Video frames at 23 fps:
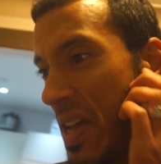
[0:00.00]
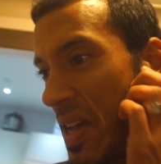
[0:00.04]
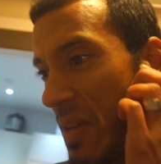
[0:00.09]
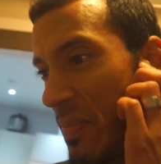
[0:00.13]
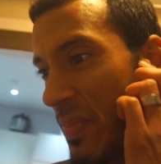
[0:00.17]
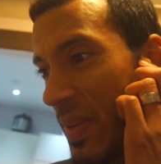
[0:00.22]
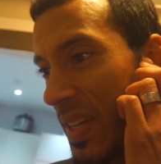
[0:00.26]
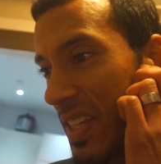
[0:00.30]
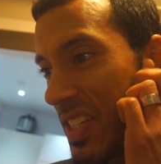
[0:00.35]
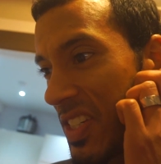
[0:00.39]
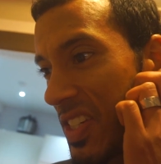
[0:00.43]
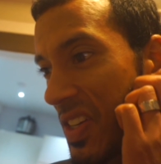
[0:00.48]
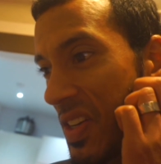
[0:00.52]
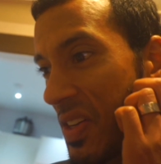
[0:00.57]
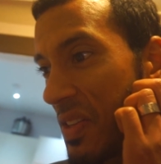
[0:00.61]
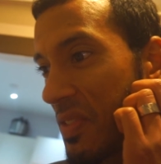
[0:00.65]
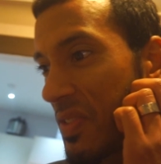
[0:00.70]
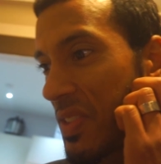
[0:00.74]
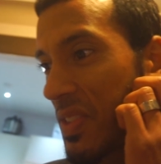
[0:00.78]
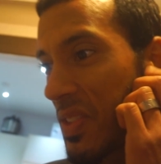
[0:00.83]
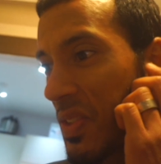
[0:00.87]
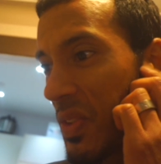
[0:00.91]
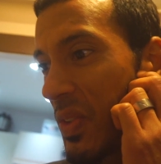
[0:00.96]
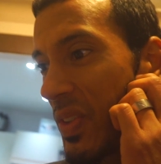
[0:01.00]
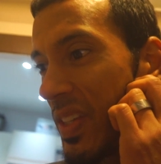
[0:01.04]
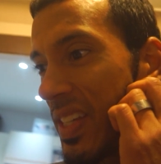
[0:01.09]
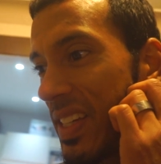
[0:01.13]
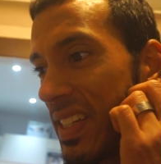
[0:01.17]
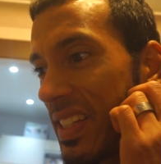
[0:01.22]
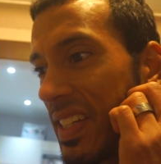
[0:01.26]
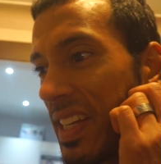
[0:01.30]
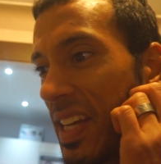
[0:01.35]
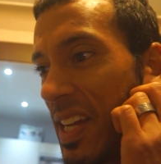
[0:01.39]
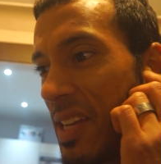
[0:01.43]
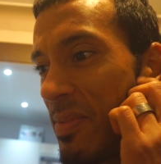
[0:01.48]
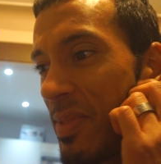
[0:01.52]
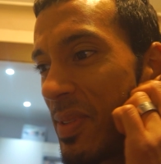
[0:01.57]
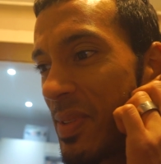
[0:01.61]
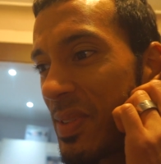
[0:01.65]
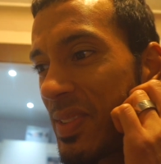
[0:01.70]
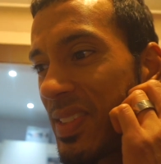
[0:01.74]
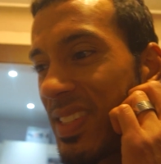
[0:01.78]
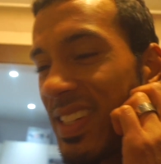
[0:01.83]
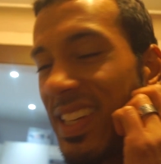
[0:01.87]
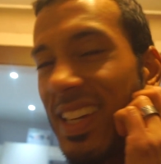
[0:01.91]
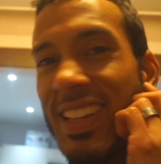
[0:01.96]
a picture of Story and
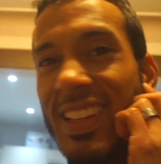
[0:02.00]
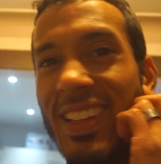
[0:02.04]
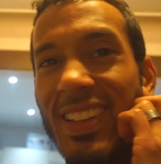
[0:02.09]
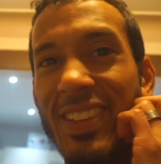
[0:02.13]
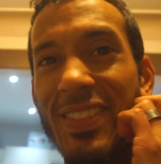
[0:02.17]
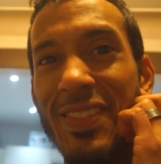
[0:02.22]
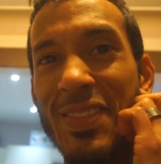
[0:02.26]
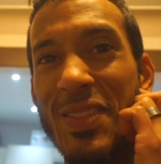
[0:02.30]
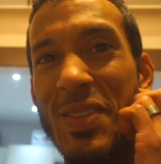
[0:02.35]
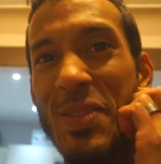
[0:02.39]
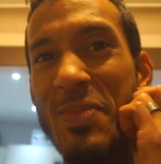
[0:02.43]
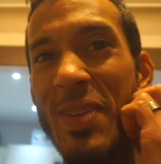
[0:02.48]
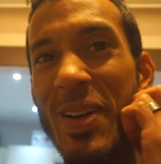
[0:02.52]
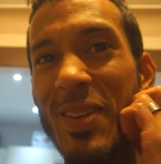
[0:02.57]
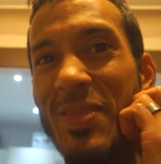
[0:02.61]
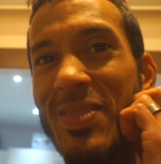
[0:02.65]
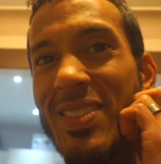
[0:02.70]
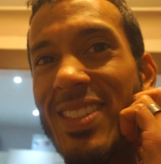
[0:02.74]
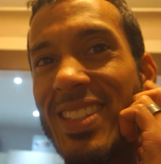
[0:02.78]
Gabriel together from the pub